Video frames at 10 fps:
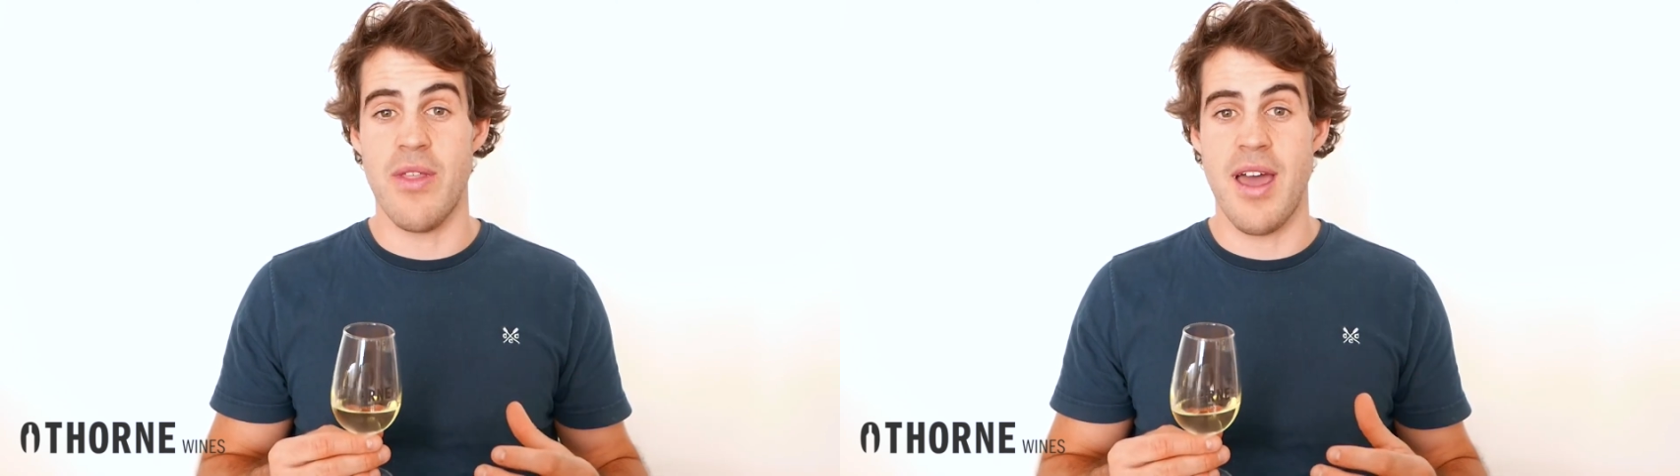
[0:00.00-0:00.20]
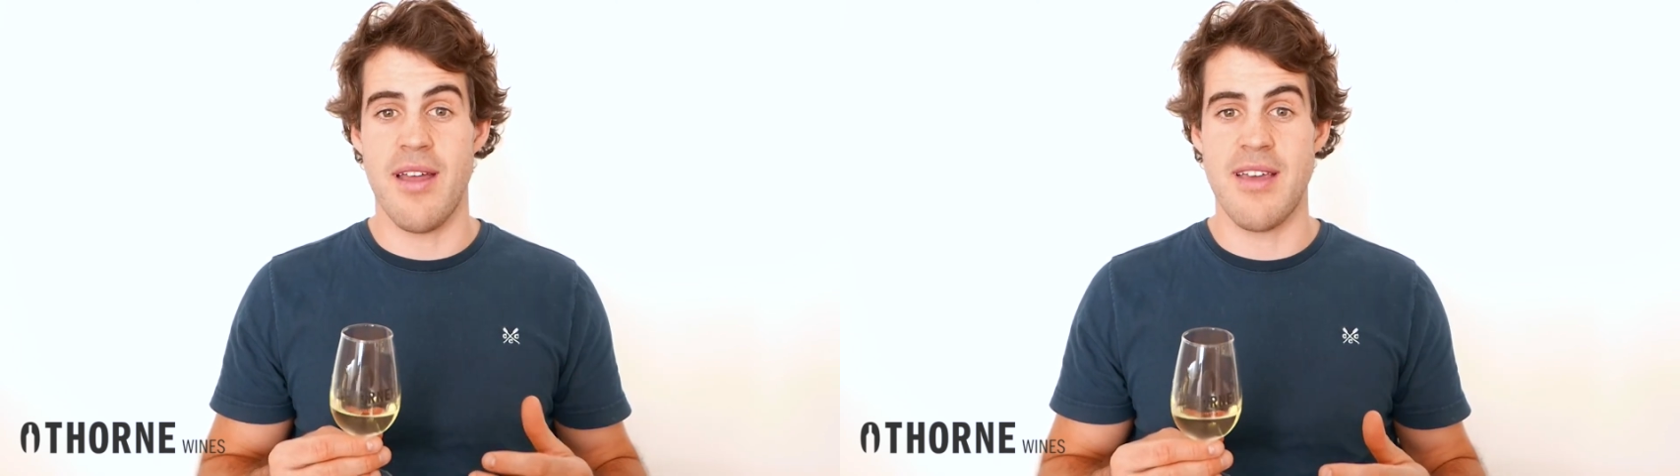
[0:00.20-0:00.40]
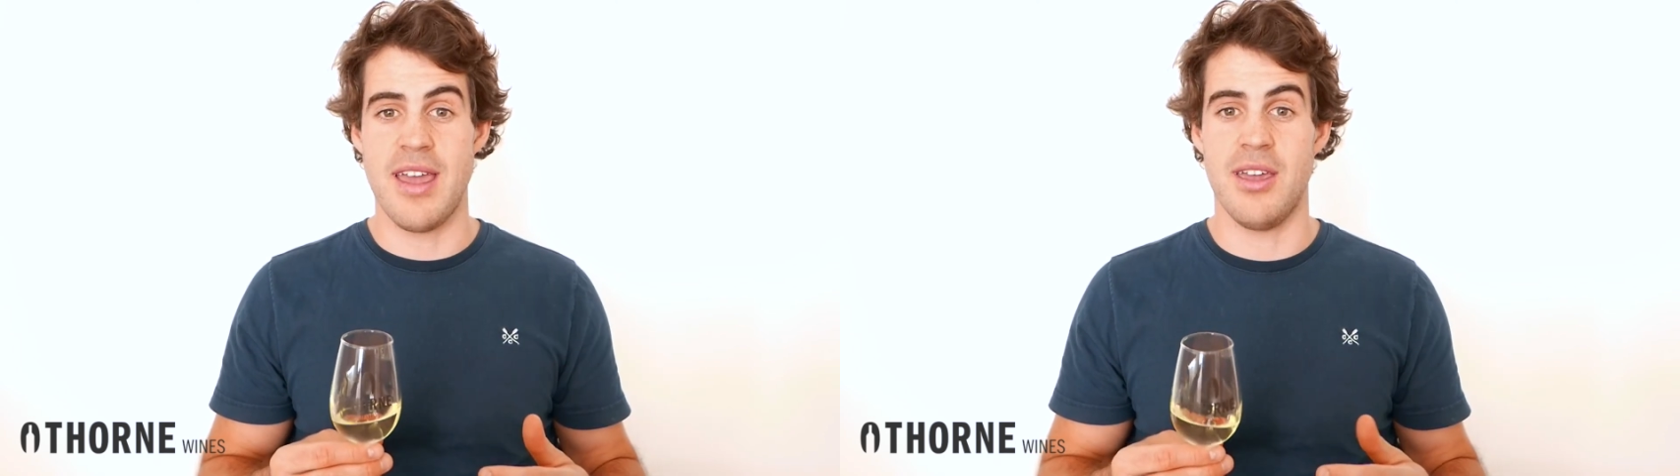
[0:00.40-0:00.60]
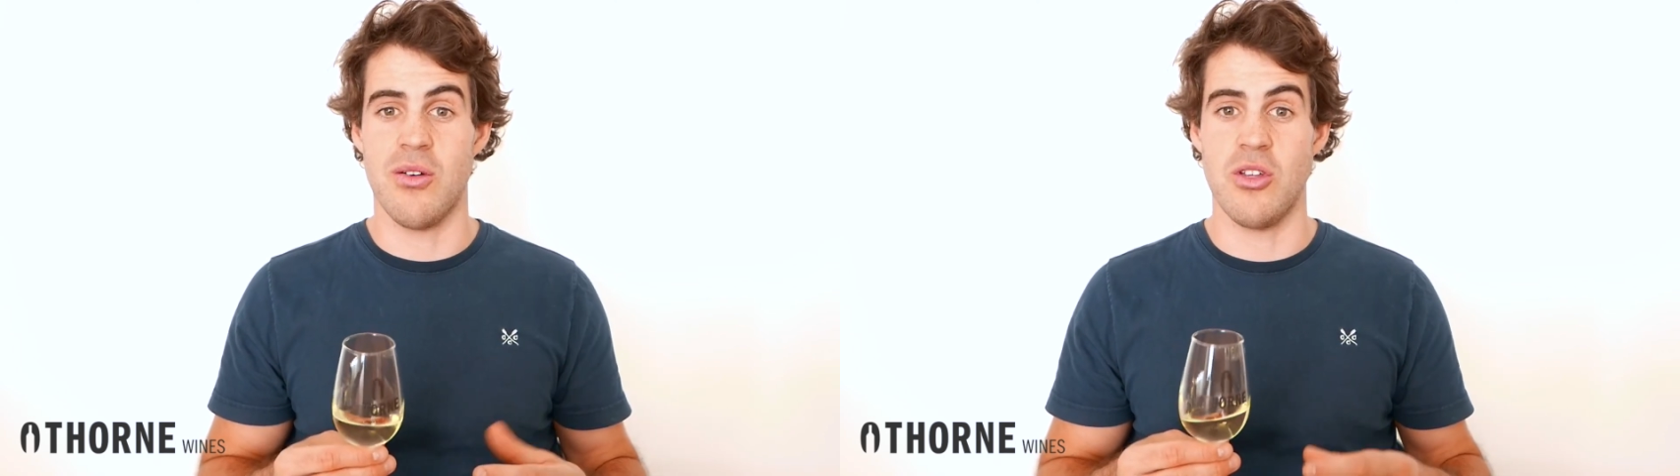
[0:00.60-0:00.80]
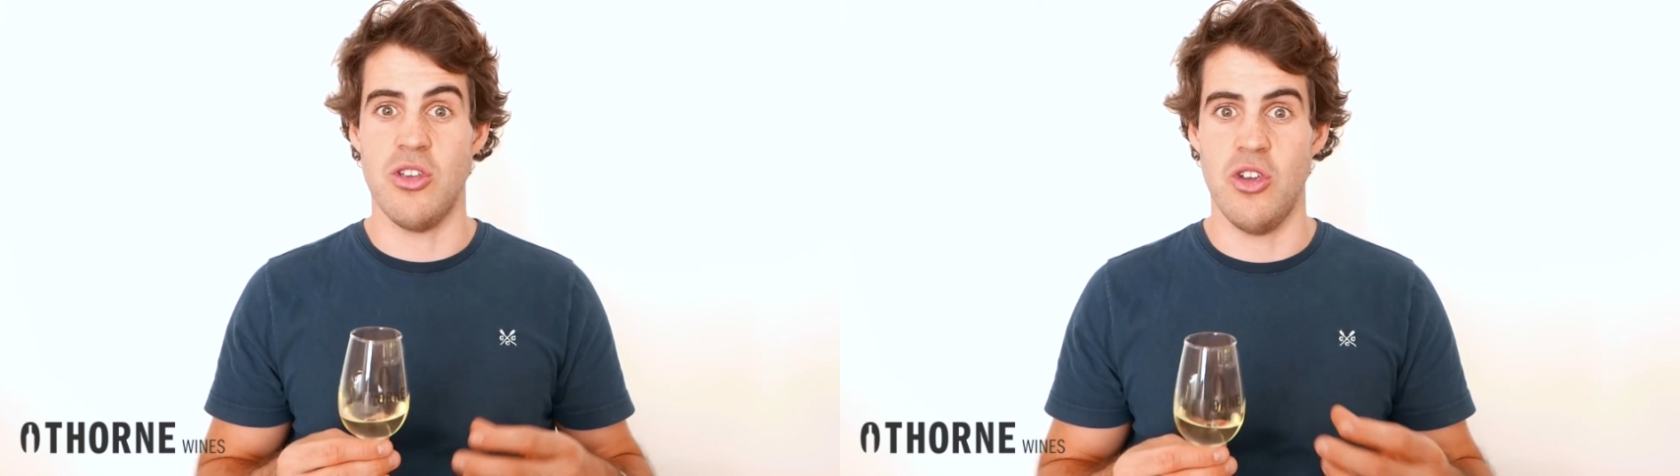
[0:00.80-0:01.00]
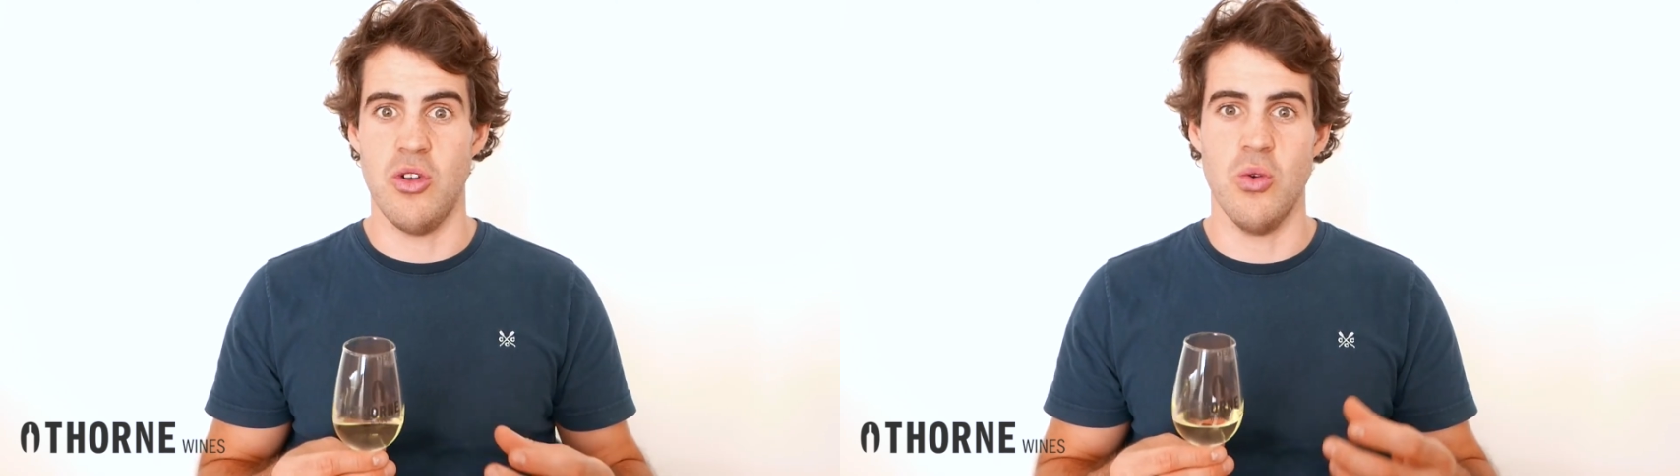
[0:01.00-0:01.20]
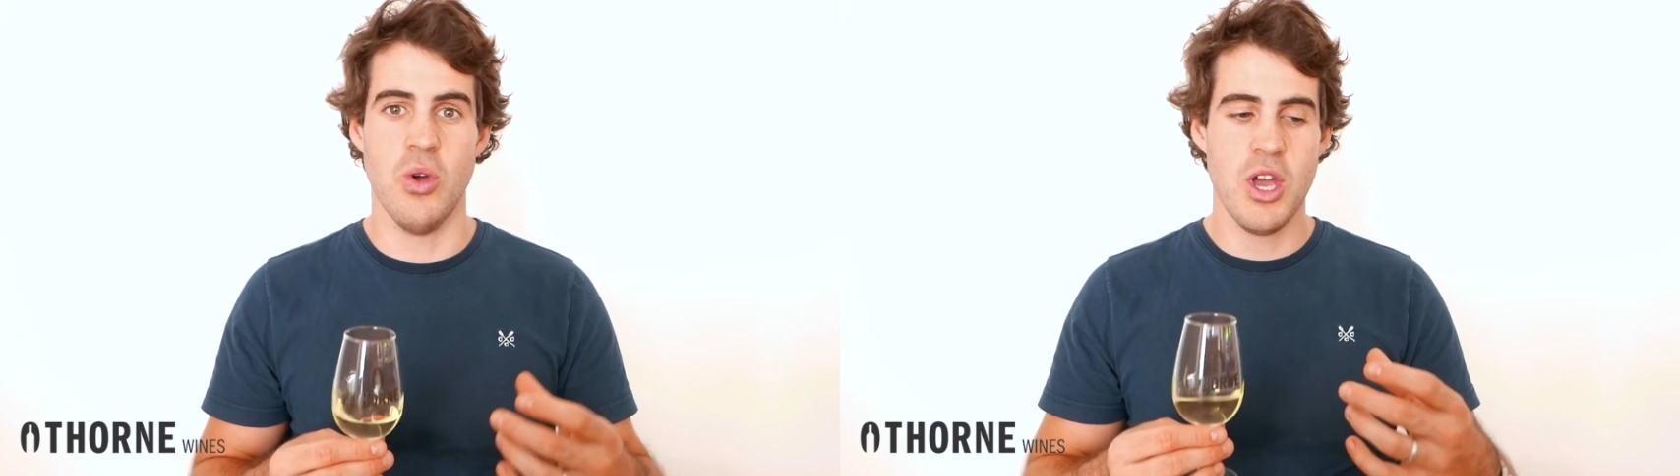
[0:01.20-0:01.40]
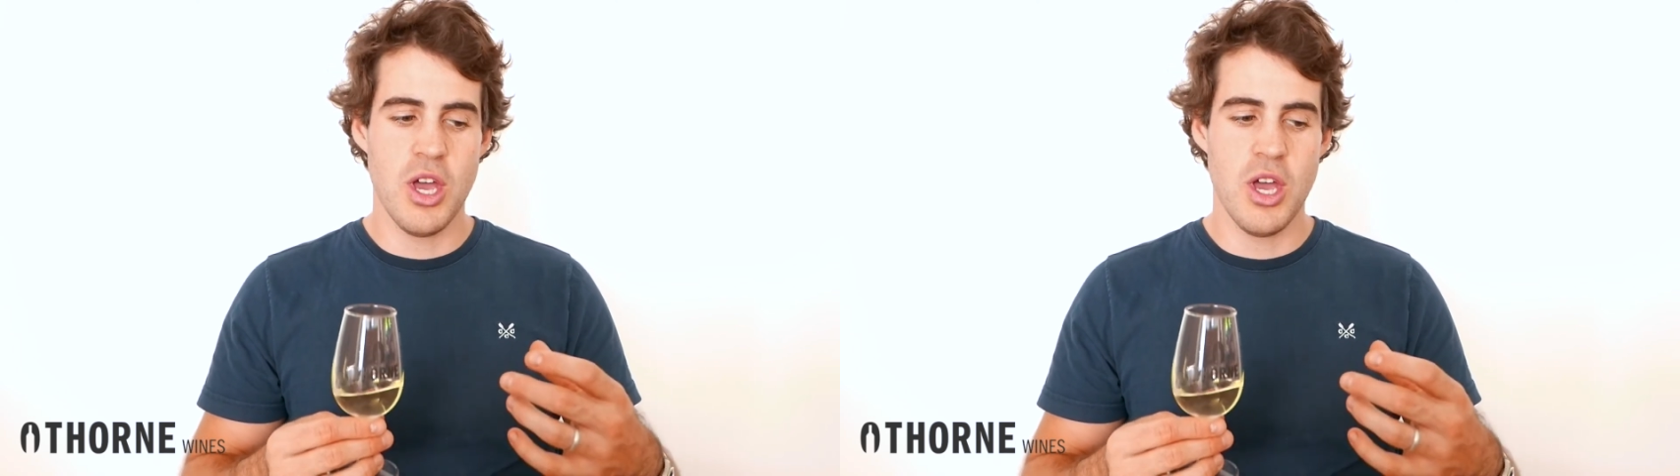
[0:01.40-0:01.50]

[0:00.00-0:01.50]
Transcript: they're taking on a new